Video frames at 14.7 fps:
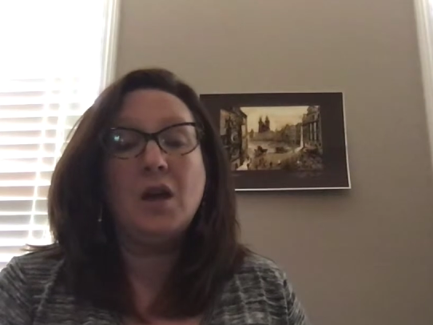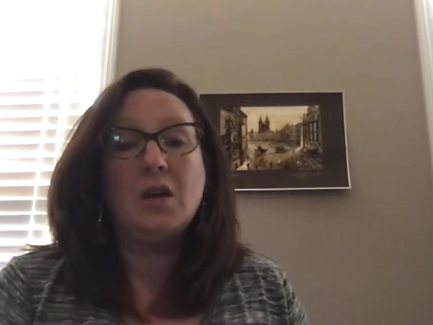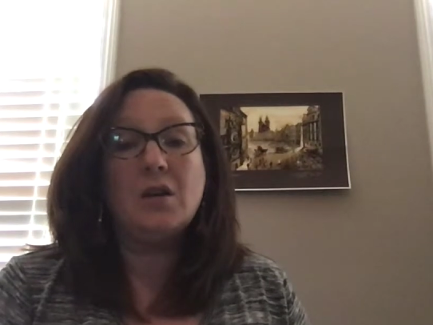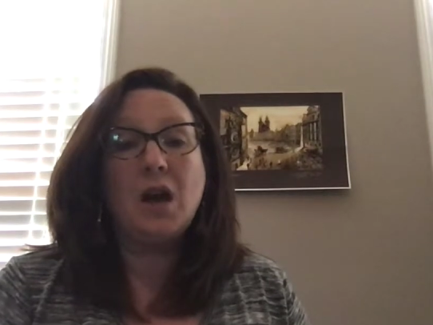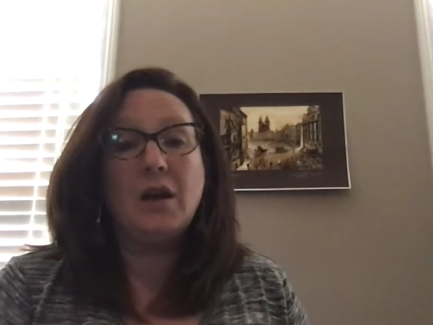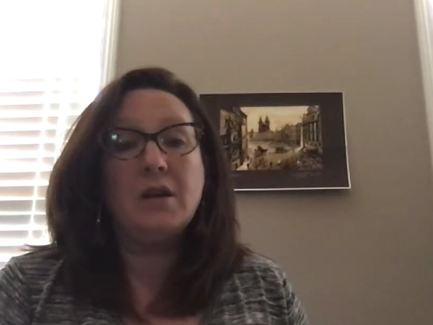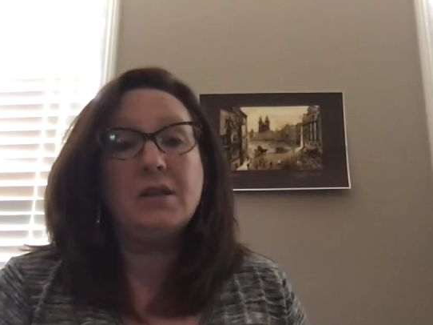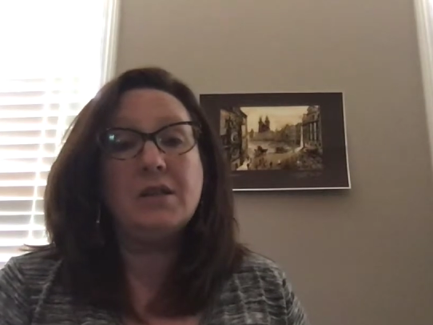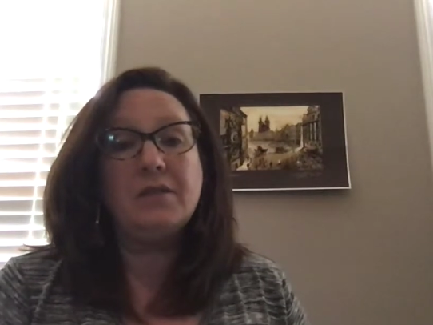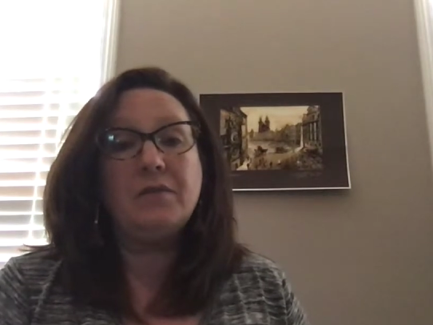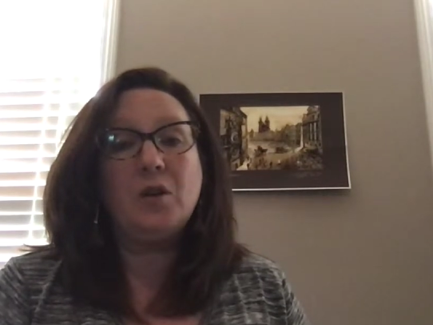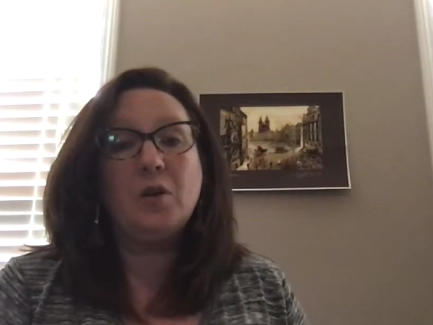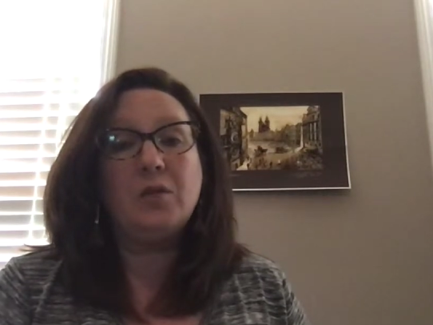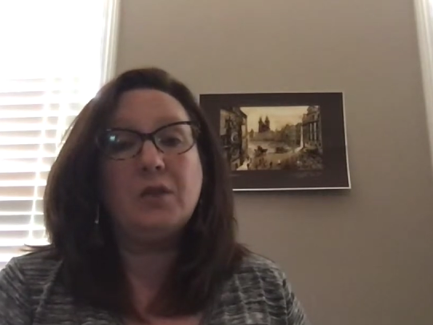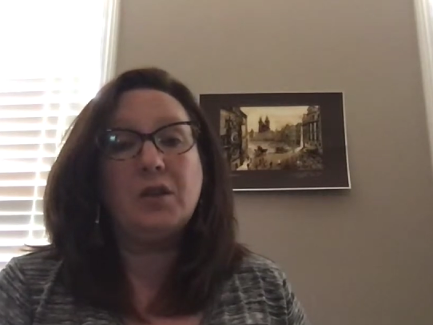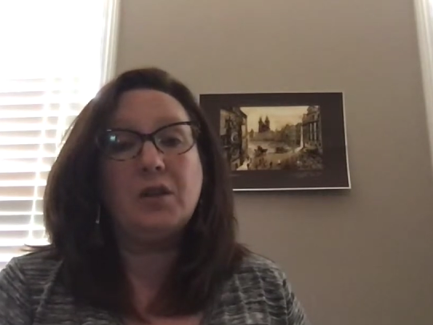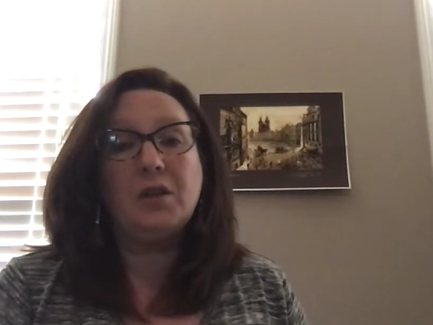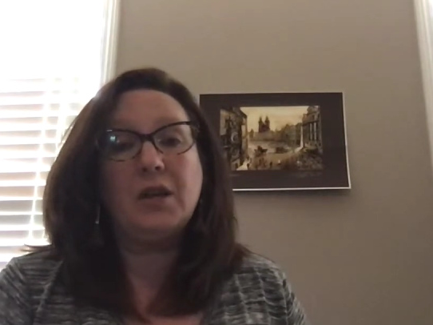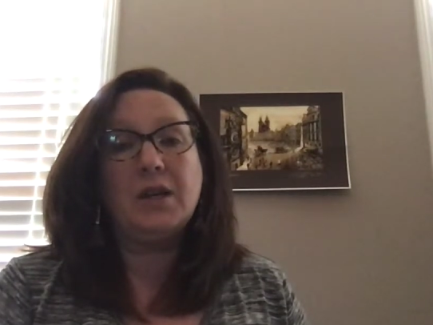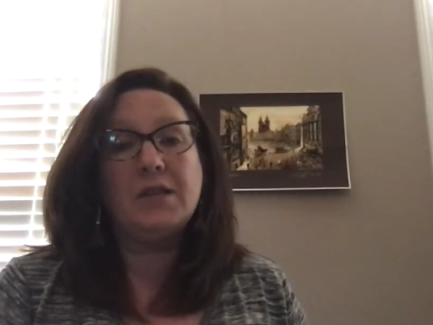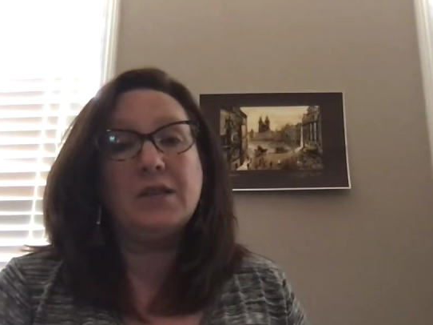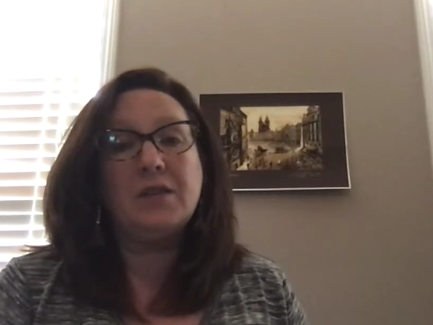Cognitive load
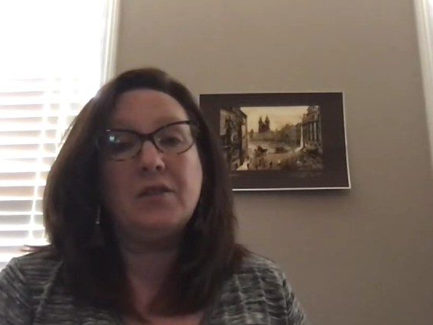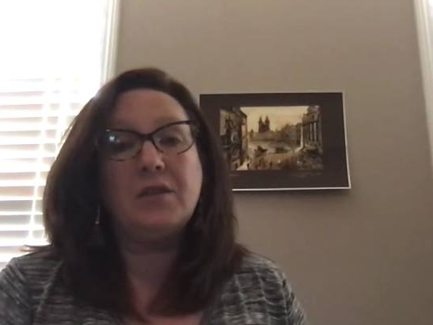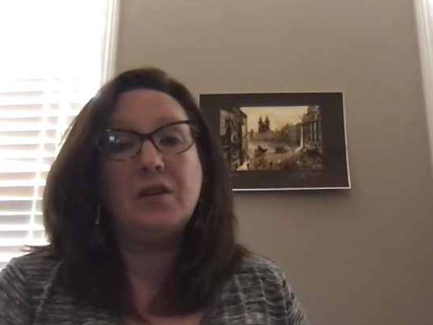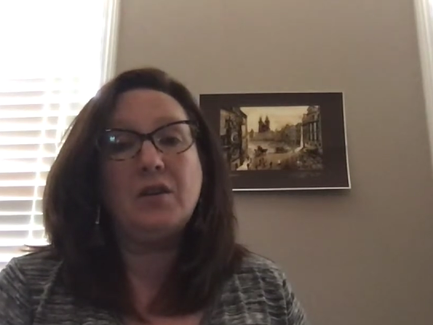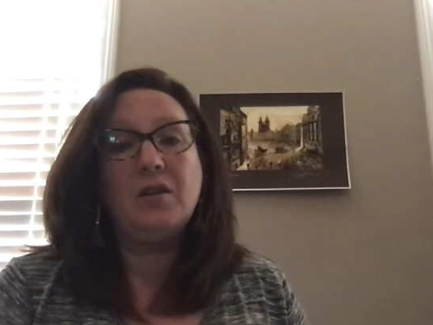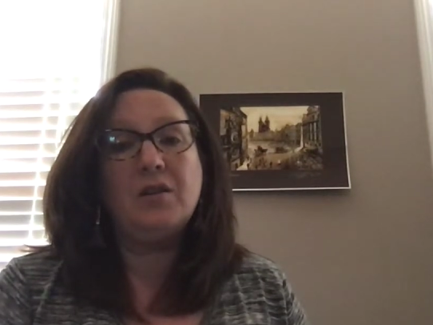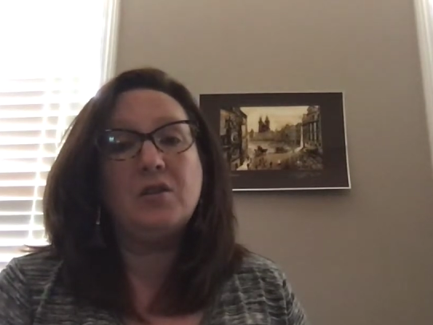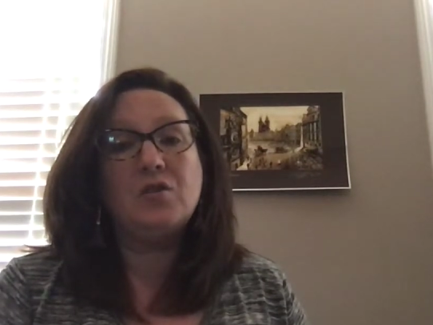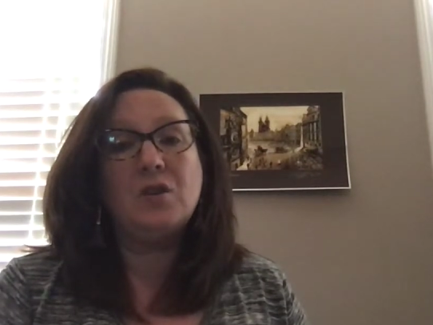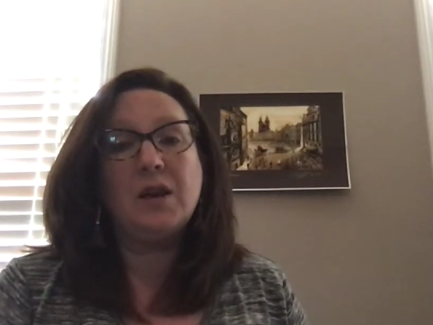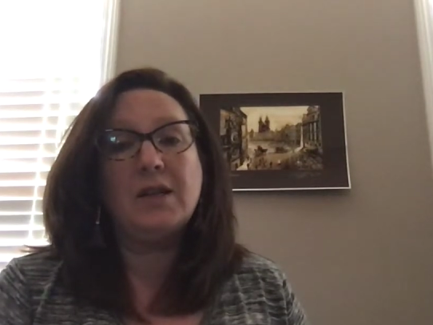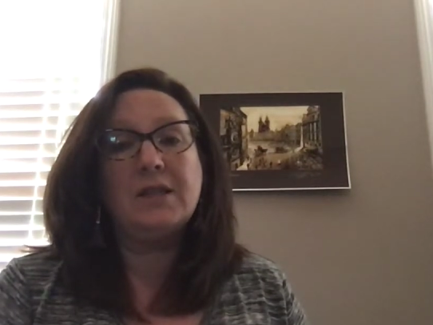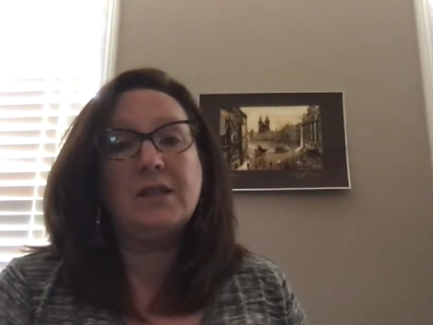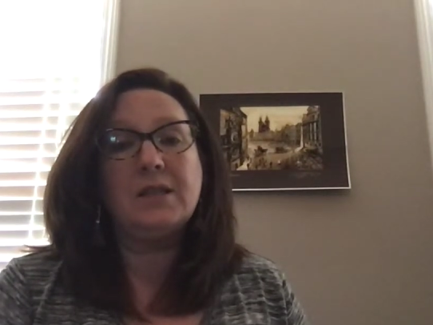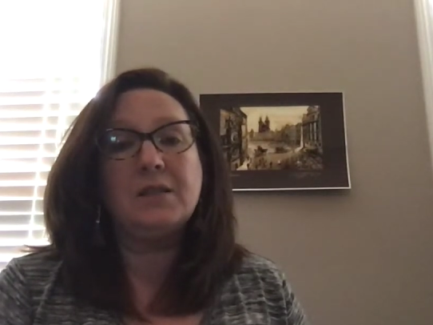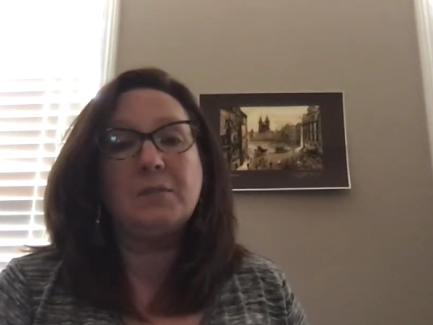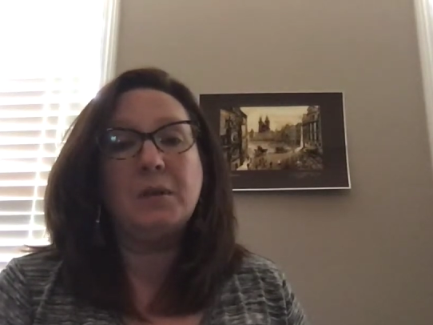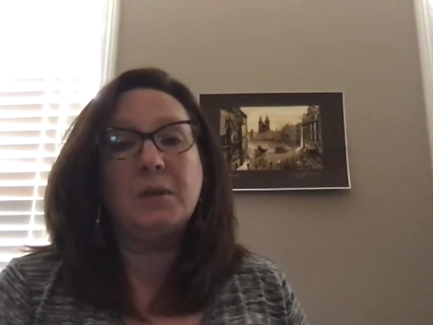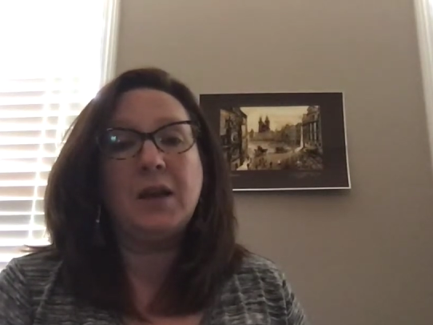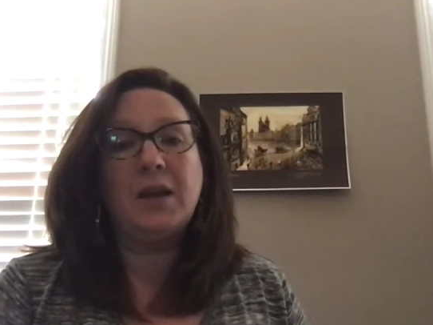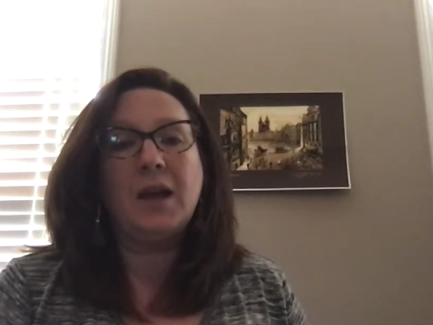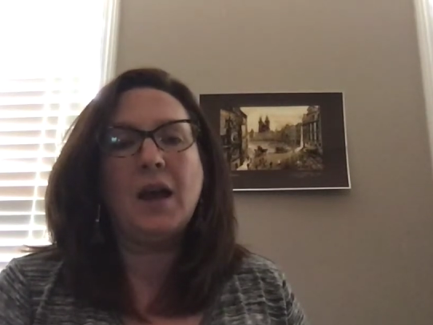theory is a theory that tries to
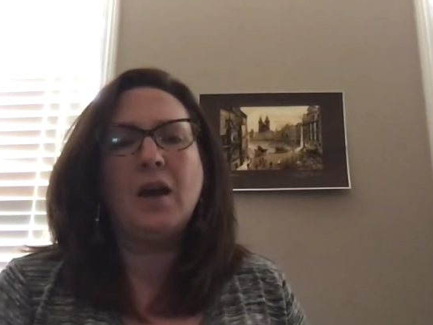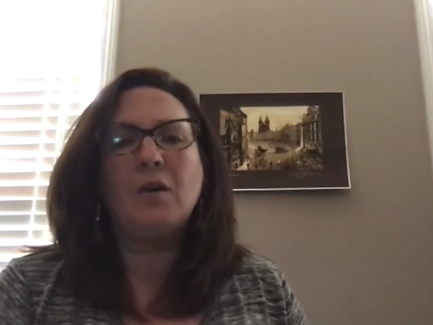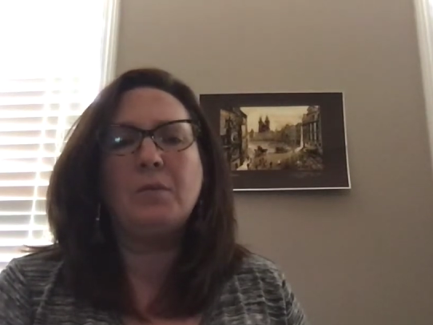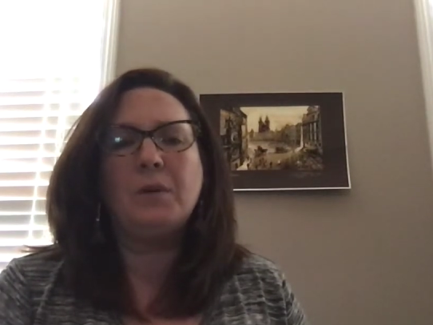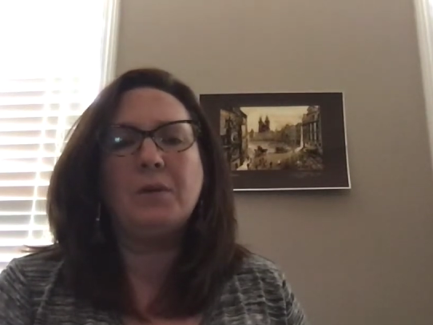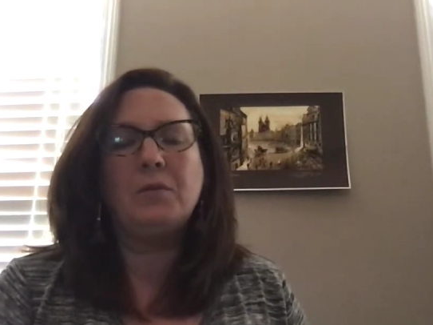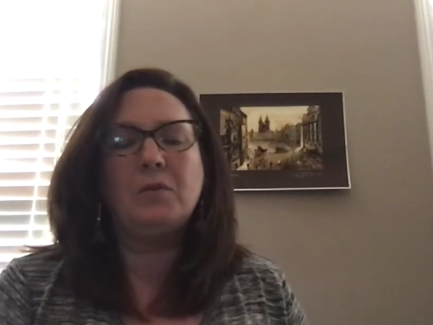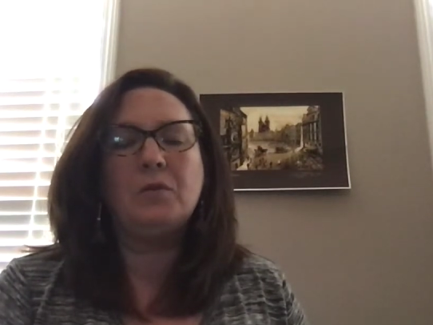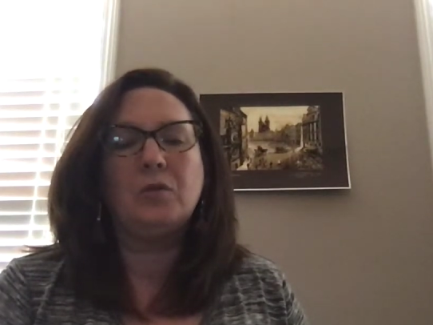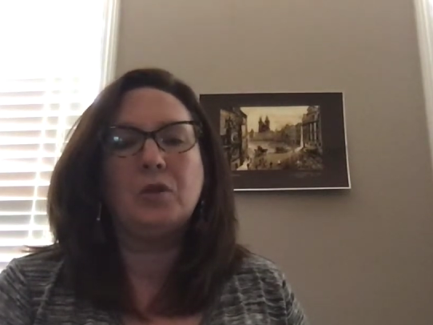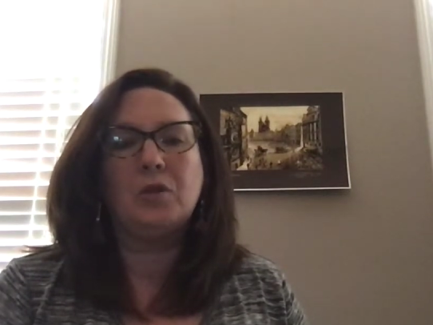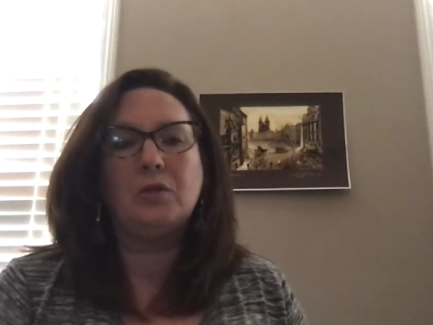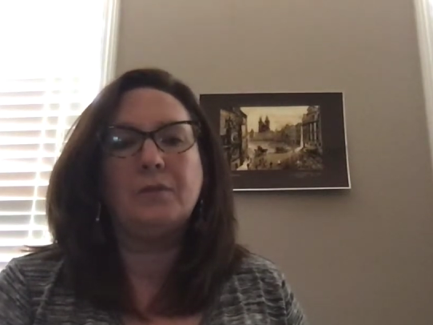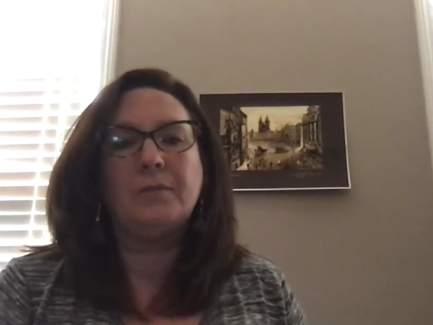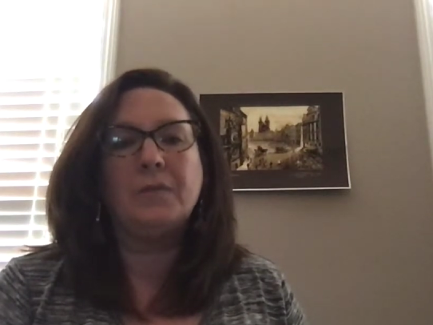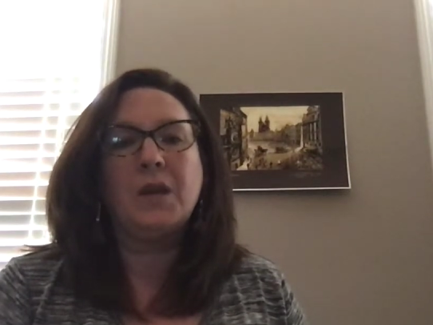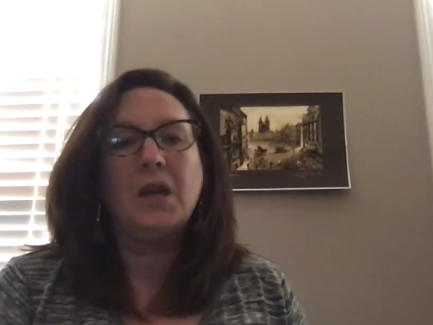explain how people learn.